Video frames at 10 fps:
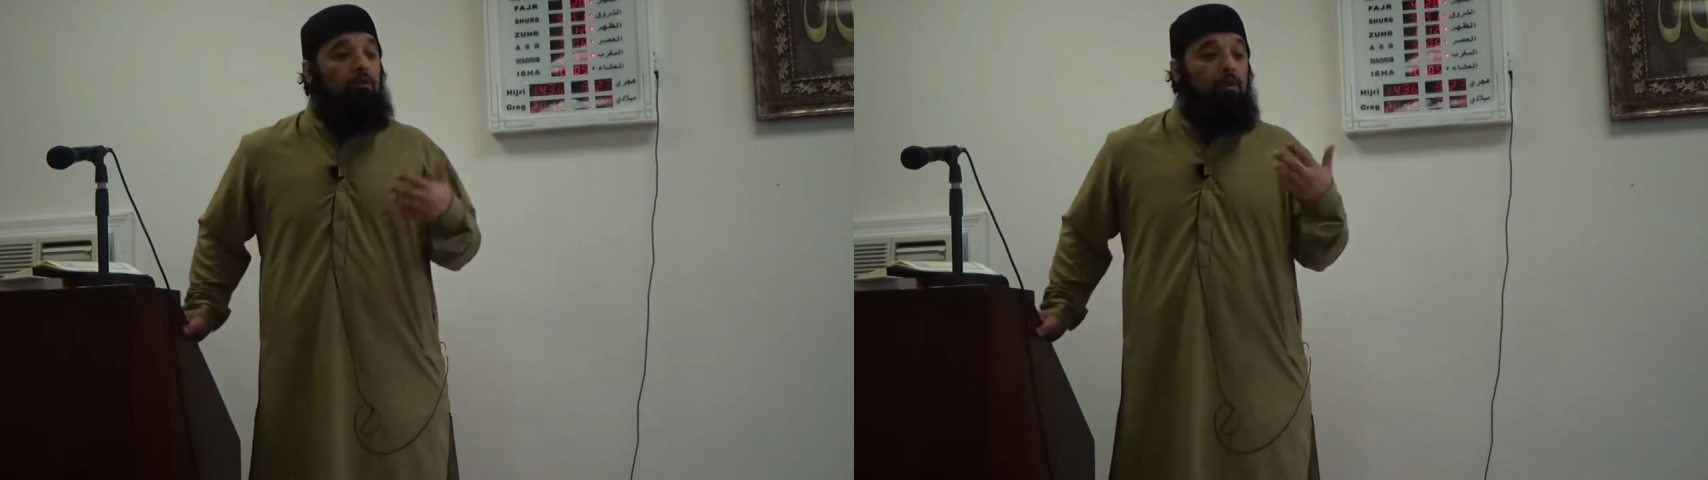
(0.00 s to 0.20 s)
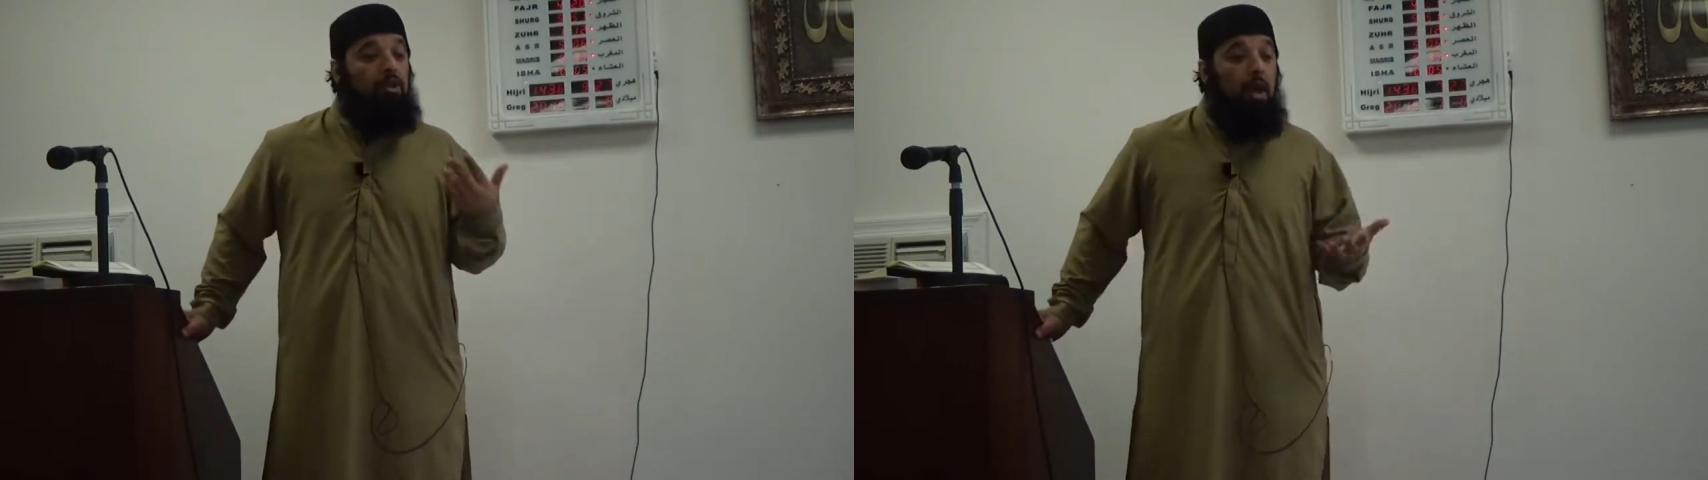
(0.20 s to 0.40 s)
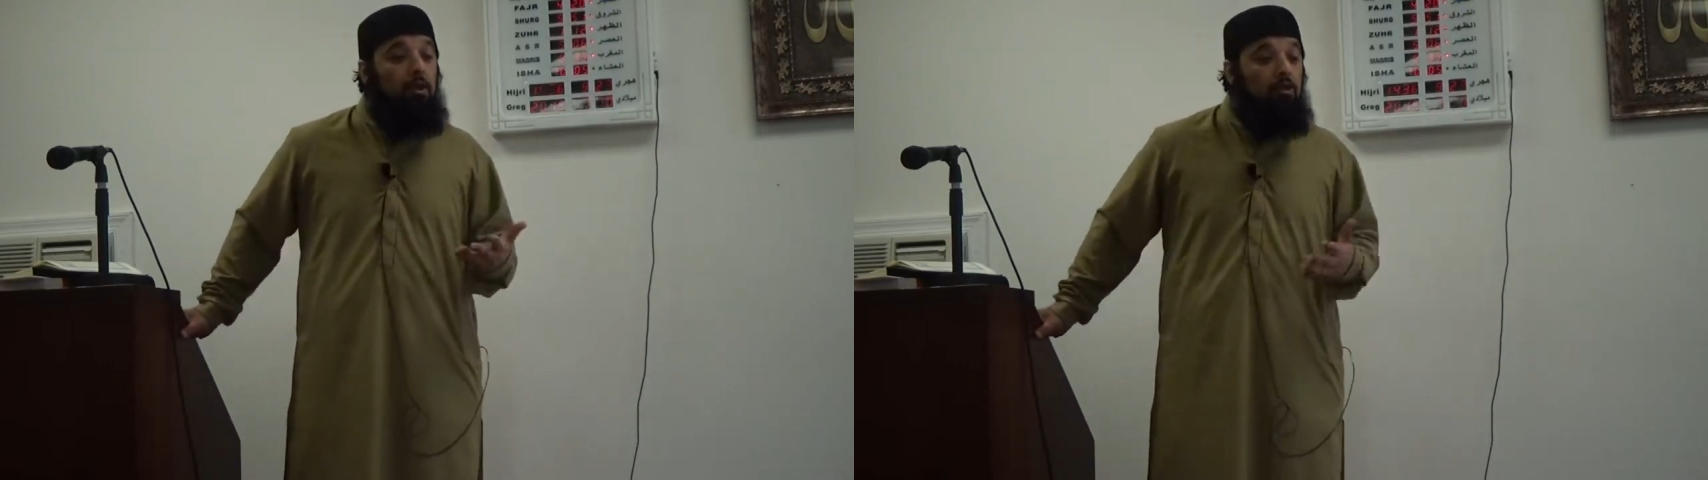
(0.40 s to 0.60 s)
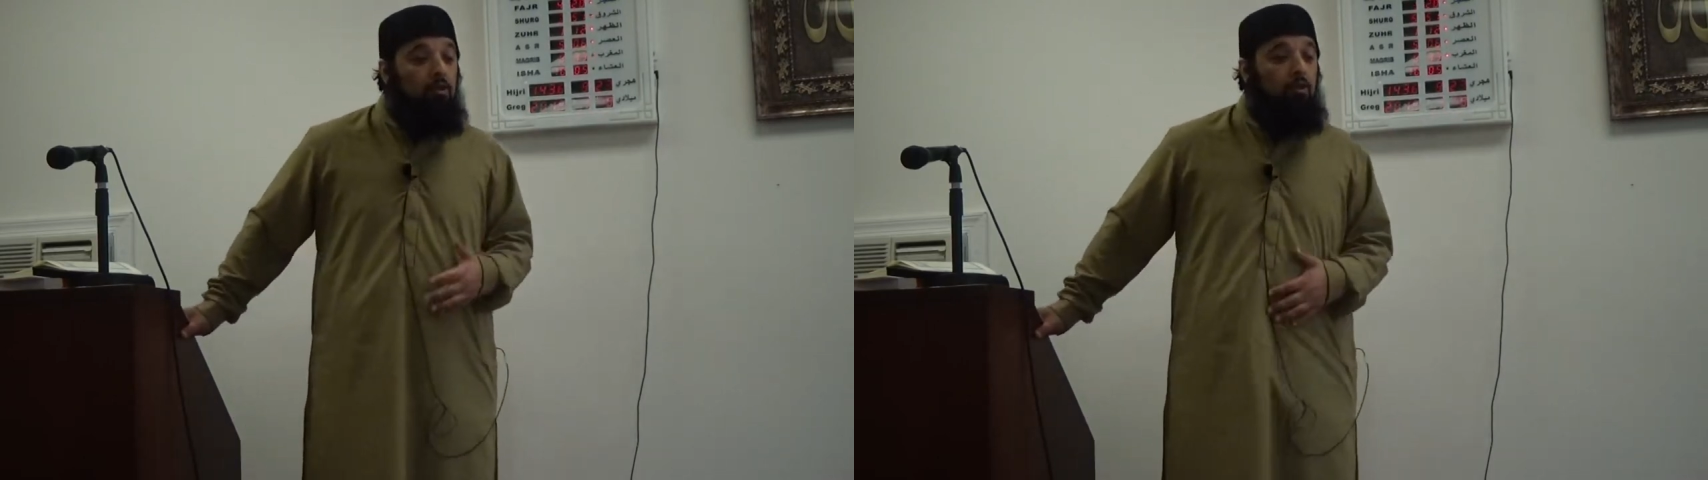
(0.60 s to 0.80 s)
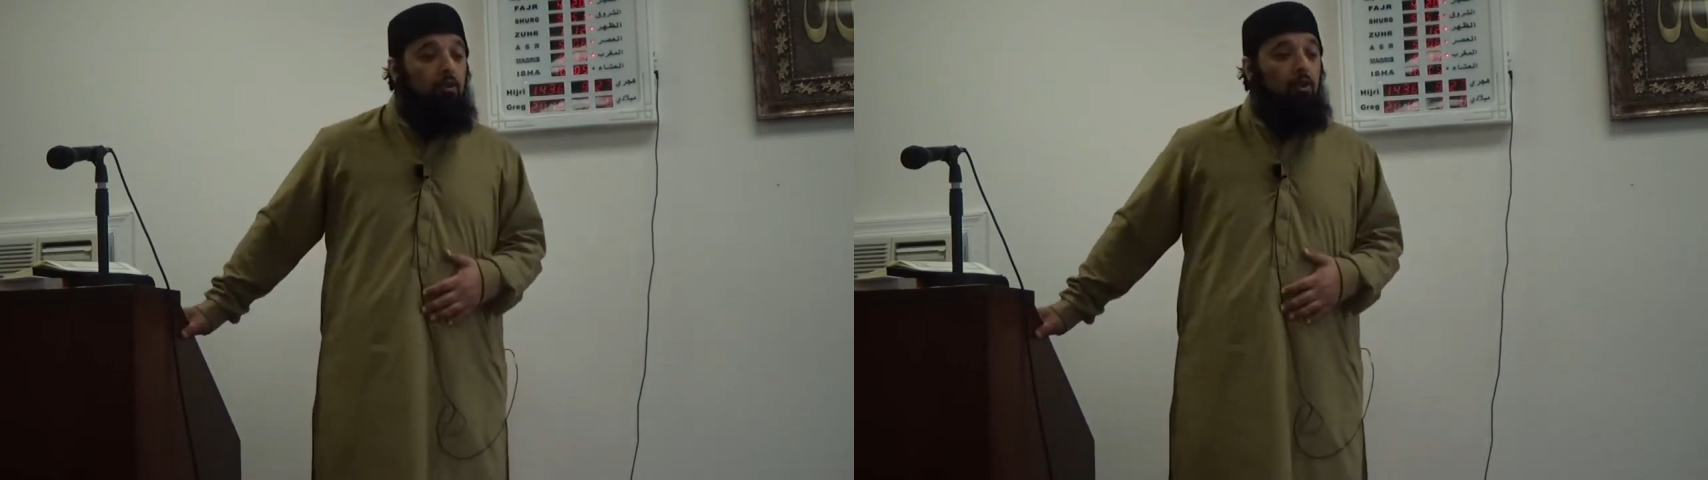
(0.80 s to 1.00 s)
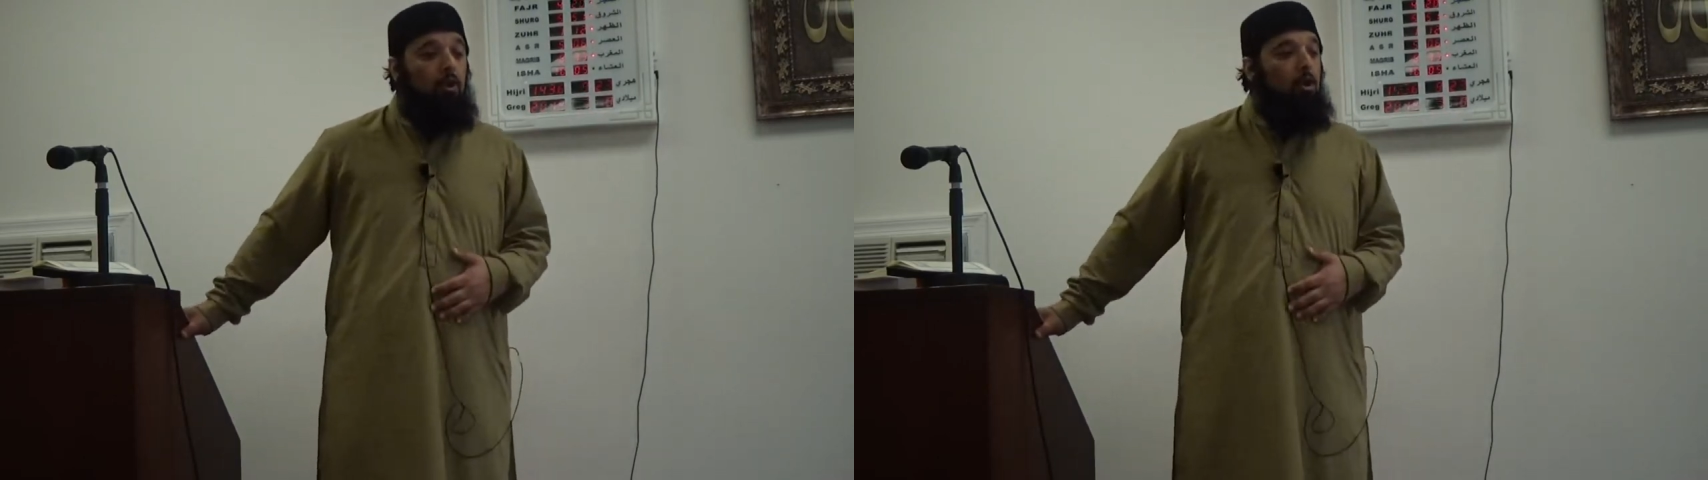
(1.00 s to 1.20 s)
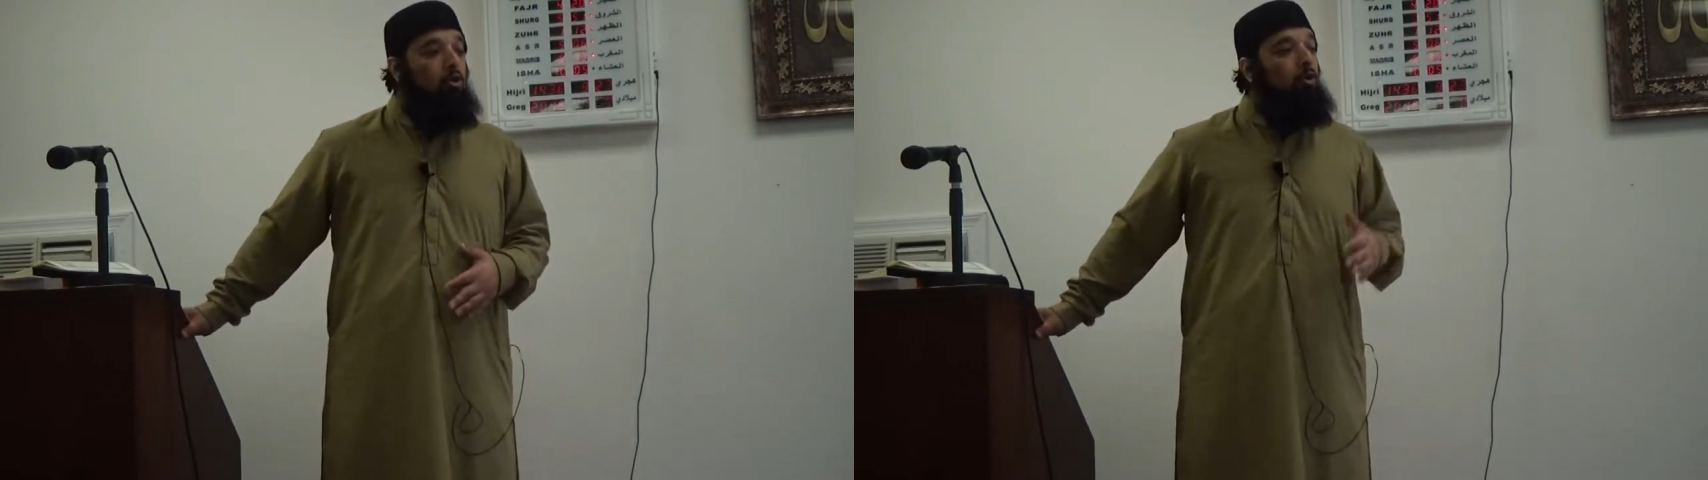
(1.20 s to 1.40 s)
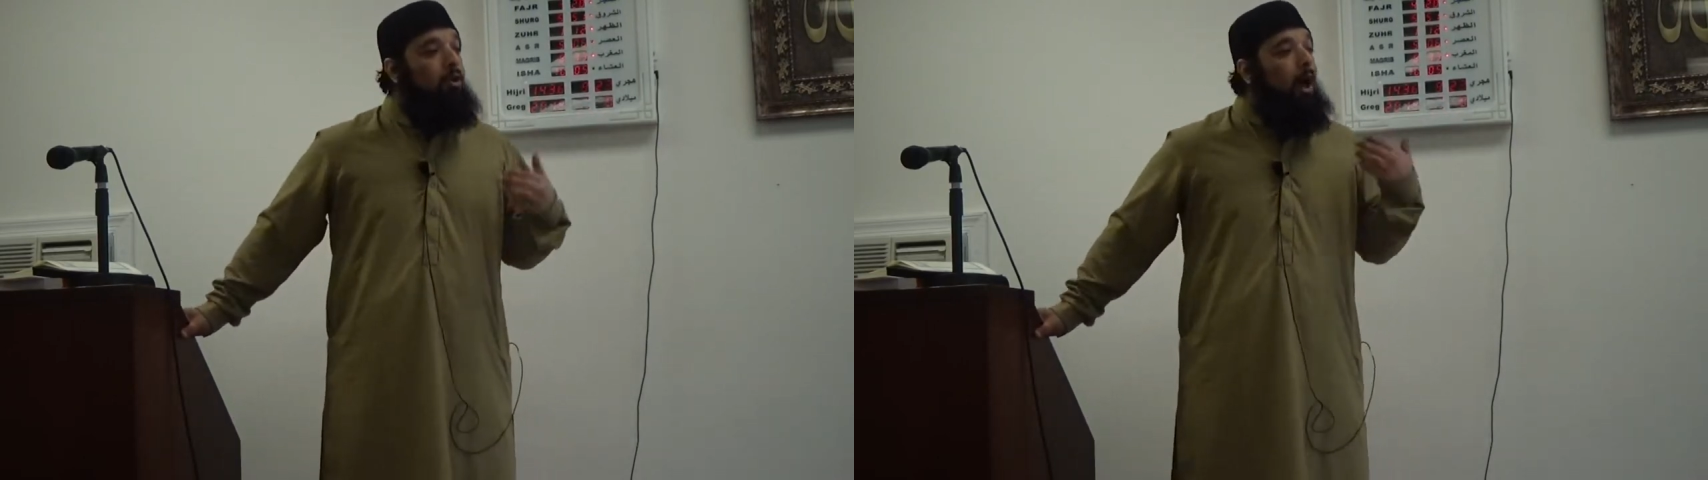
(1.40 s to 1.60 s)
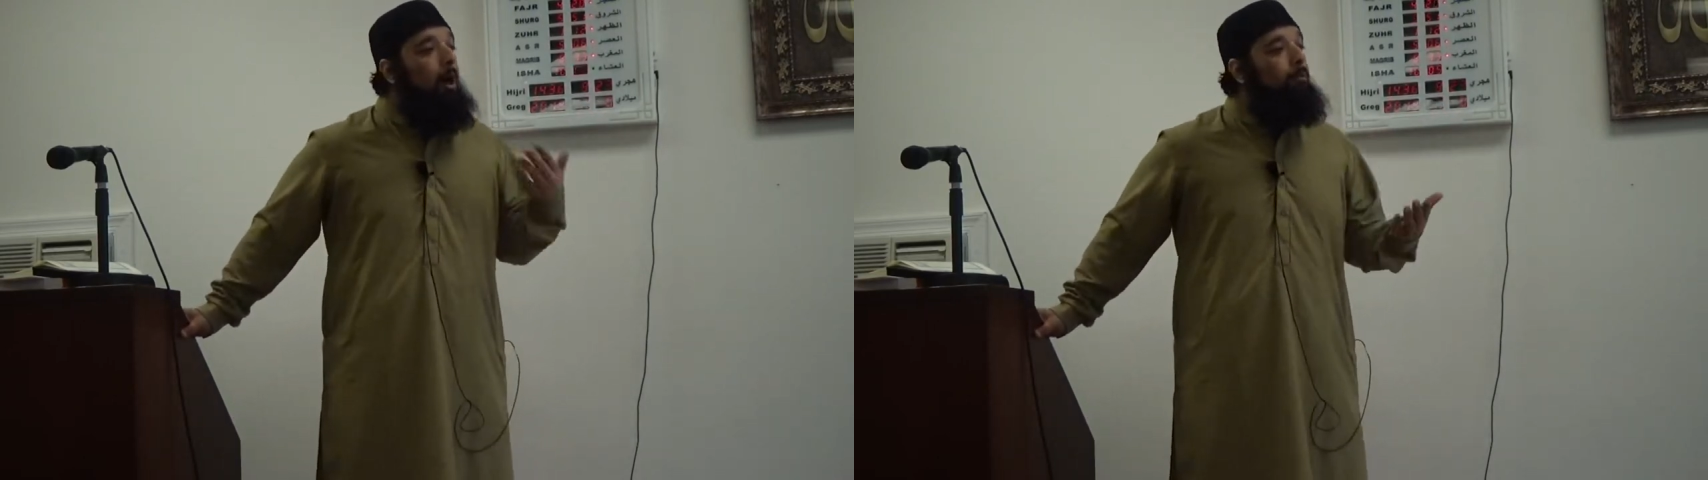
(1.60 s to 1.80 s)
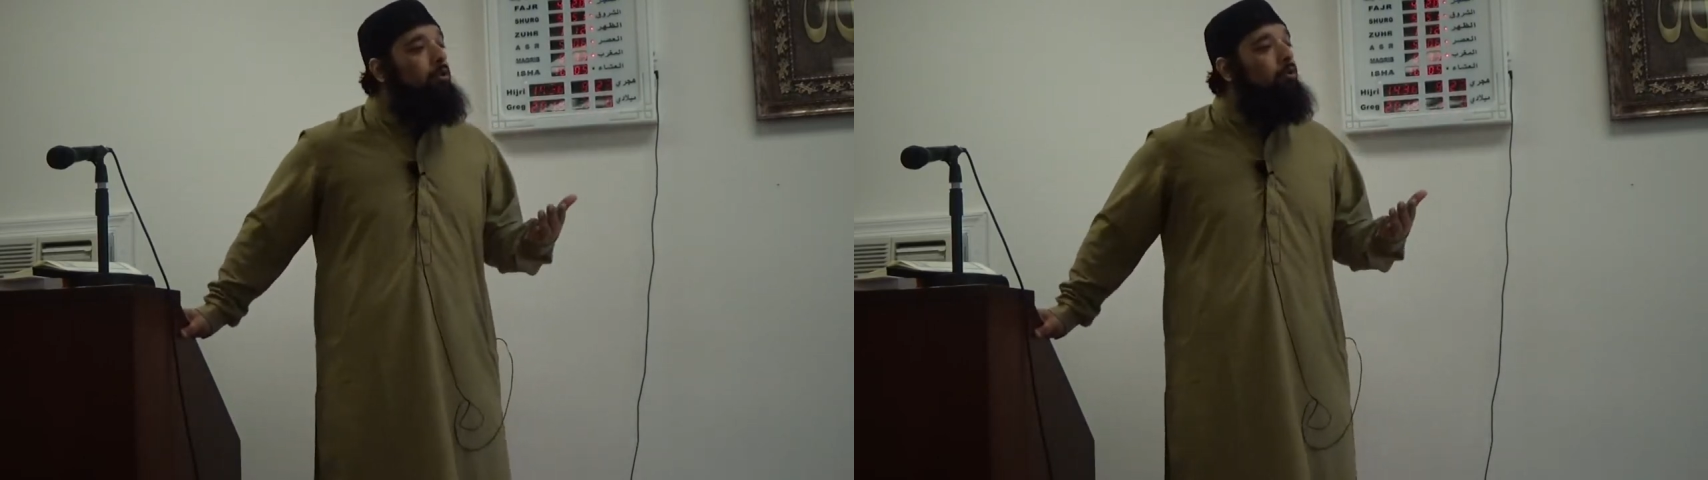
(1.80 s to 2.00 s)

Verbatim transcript: has to change, to adopt